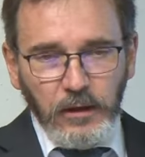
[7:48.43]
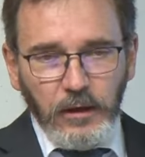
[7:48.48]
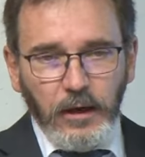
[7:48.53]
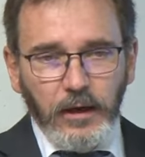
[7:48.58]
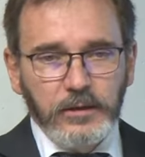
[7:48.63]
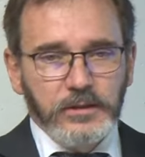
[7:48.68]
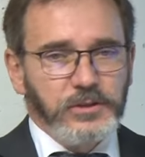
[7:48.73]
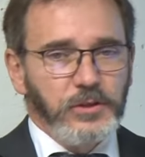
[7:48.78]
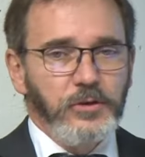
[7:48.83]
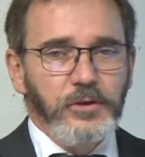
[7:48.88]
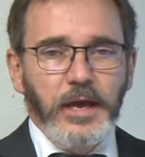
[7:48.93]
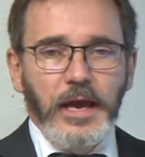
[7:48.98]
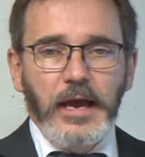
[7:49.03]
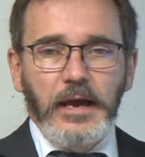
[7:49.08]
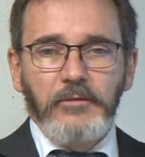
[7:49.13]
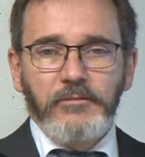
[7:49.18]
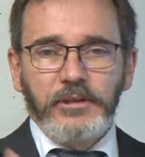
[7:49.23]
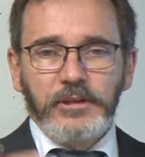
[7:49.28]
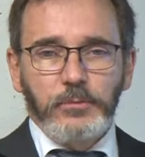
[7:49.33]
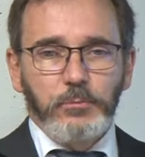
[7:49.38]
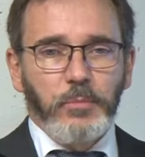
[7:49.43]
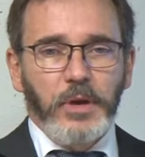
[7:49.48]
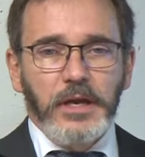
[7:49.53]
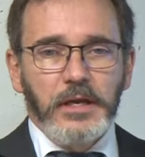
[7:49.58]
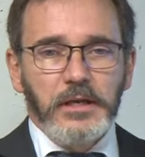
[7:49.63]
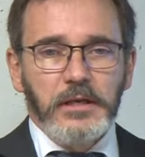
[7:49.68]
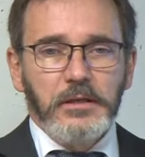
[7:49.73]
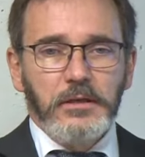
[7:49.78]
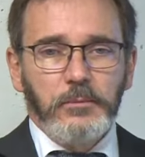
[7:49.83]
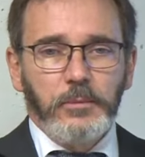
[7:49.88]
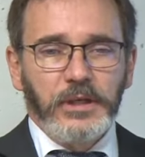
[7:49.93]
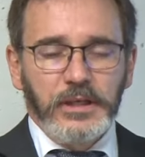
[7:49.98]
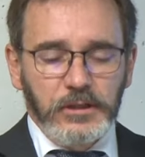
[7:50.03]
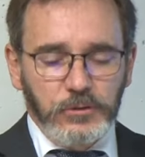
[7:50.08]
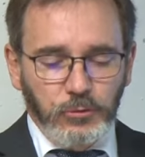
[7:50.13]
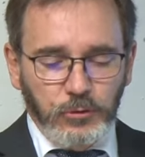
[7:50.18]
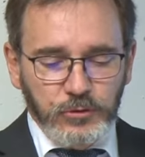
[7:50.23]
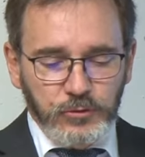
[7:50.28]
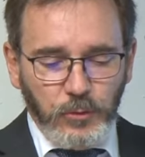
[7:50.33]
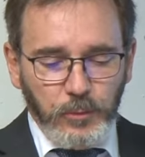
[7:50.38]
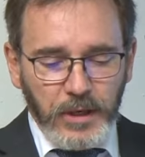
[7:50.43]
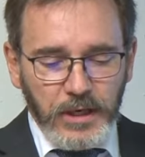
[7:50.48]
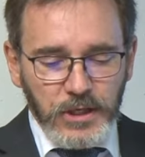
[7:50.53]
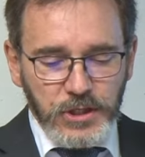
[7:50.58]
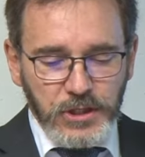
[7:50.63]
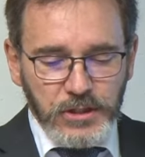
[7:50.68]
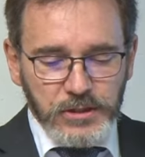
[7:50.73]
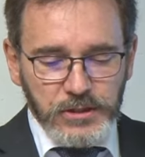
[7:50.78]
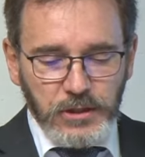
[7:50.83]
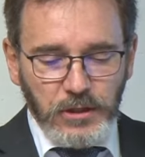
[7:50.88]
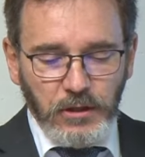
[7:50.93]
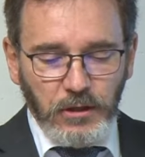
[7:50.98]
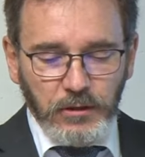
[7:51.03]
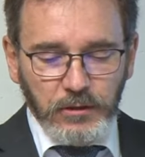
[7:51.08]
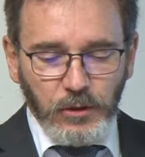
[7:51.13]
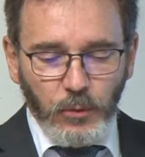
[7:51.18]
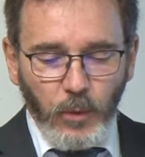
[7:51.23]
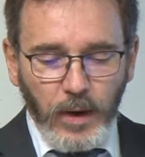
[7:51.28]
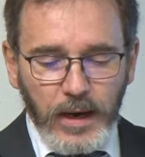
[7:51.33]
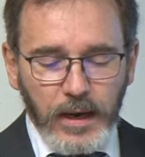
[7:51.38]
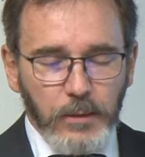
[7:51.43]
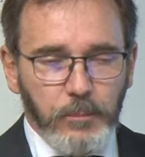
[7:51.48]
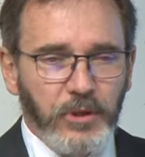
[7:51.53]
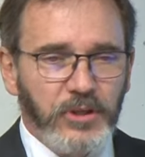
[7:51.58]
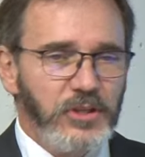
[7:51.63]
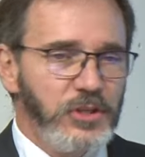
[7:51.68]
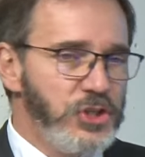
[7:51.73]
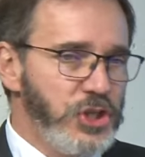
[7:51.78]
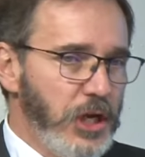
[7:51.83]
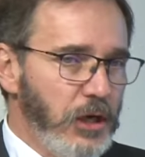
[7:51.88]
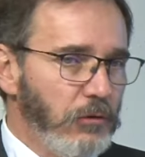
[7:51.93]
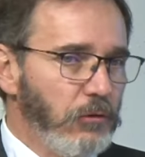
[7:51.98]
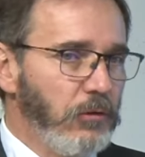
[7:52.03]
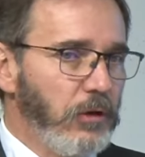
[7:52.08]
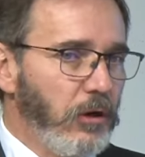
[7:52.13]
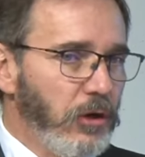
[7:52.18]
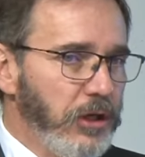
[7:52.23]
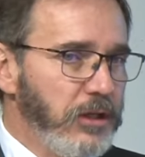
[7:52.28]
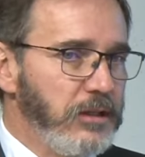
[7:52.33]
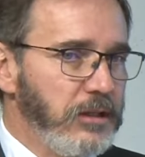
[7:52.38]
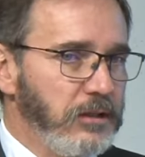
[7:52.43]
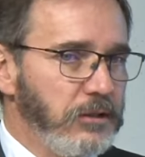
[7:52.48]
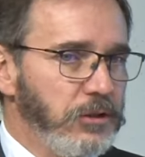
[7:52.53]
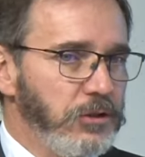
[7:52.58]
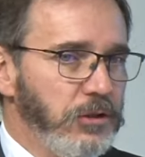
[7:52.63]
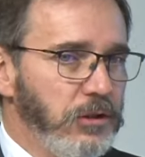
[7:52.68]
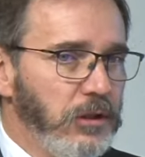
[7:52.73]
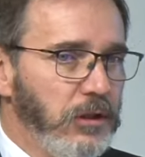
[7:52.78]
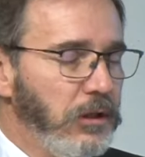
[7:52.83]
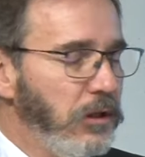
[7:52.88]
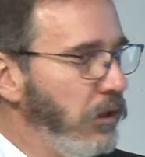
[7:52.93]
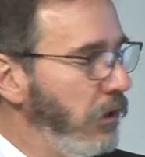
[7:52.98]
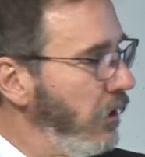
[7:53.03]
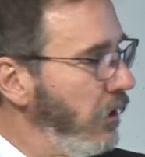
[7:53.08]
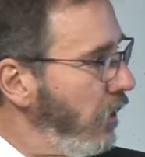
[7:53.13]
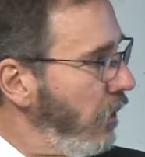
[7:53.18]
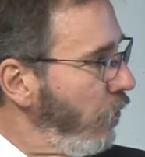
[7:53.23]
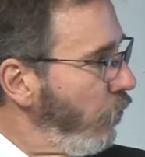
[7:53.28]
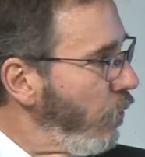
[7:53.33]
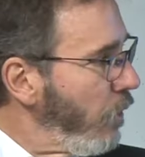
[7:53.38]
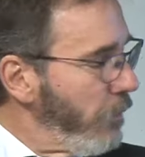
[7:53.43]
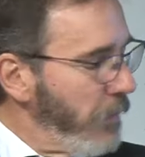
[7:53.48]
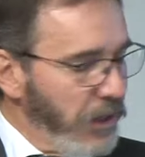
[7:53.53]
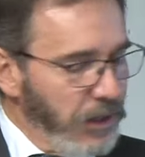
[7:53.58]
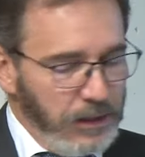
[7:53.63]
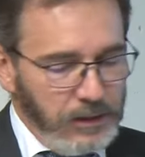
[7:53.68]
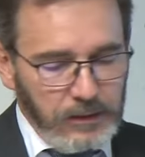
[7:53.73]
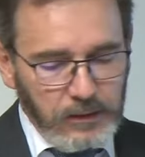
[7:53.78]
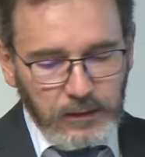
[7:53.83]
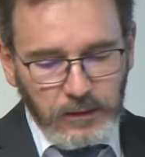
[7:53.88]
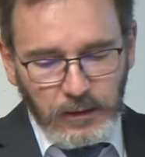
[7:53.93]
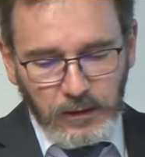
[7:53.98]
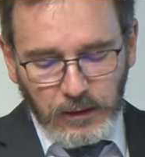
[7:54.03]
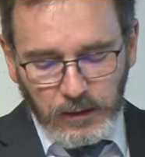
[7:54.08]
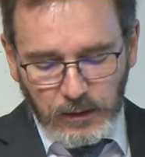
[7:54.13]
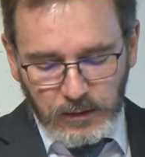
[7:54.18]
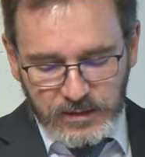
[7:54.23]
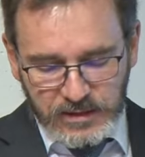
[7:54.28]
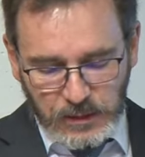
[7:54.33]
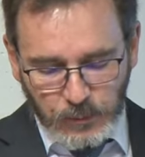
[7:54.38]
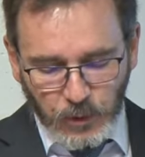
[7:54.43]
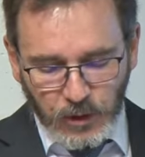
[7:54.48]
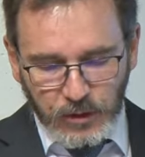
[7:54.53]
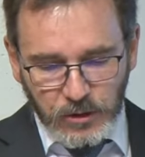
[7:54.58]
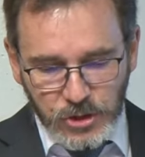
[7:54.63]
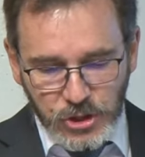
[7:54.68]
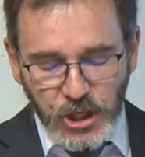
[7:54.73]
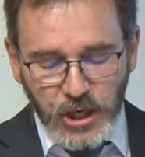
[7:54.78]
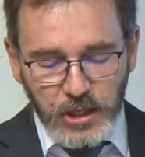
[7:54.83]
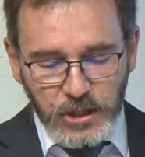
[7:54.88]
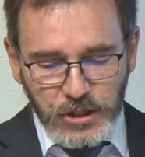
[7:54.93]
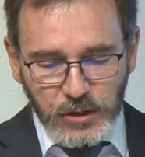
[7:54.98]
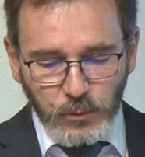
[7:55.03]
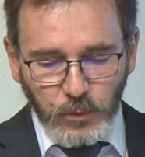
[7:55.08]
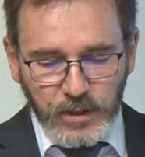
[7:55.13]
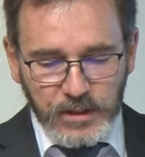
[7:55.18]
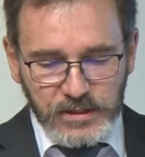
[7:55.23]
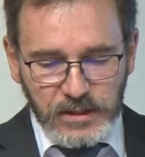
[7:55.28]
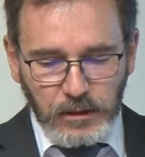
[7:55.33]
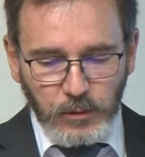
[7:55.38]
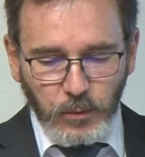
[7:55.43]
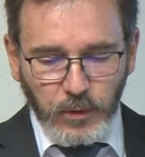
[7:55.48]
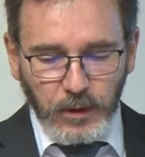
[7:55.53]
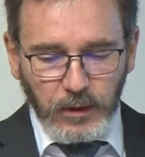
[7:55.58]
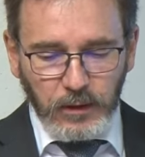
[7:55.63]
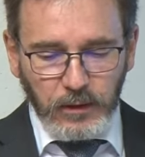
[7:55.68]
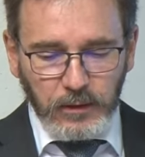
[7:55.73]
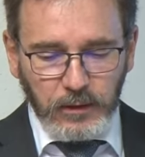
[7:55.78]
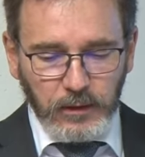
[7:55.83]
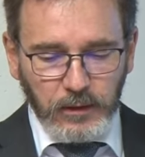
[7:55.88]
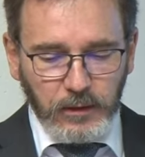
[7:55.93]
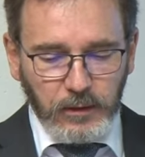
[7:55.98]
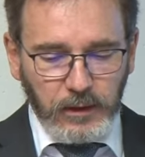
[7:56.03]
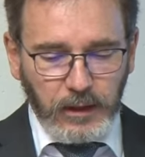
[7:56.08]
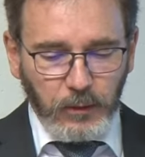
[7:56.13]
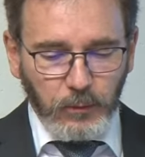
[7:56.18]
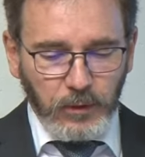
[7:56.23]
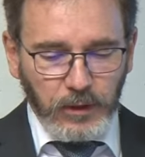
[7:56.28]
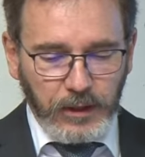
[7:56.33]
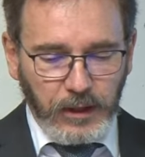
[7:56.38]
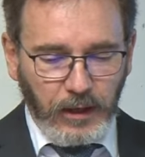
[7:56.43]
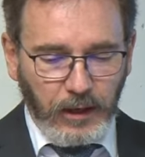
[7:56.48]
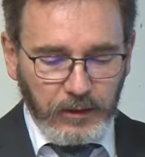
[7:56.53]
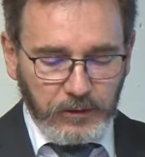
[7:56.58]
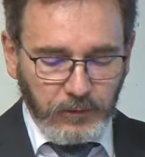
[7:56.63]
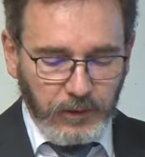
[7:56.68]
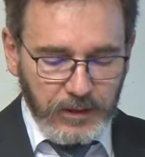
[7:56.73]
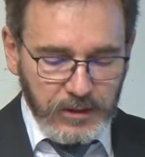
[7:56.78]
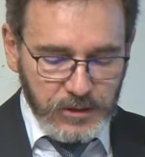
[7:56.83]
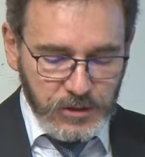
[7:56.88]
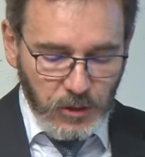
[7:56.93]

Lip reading: And so you have had many transformations along the way, but the general architecture remained somewhat unchanged in ways that I will characterize.